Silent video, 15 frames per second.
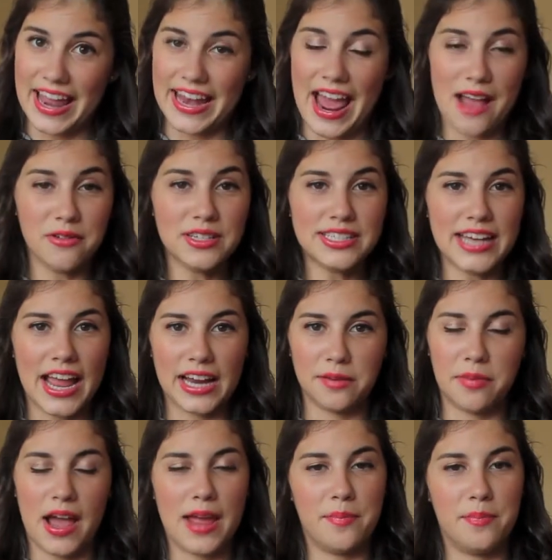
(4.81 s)
and I was tagged
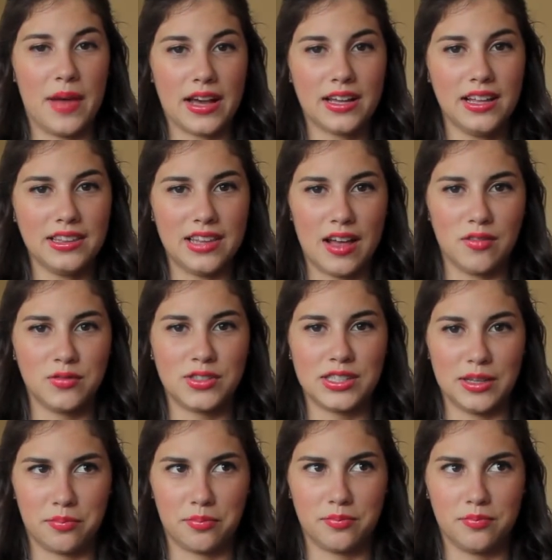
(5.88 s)
by Becca Loves
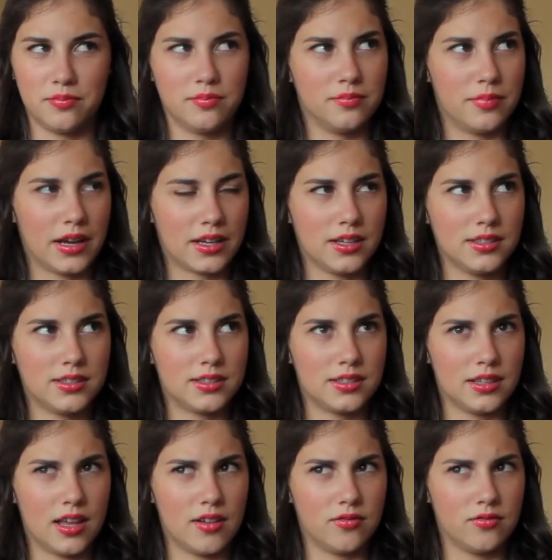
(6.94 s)
Lip... Becca's
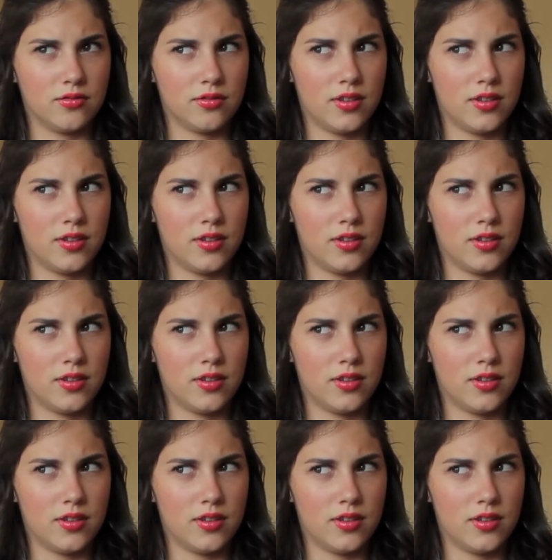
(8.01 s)
Love...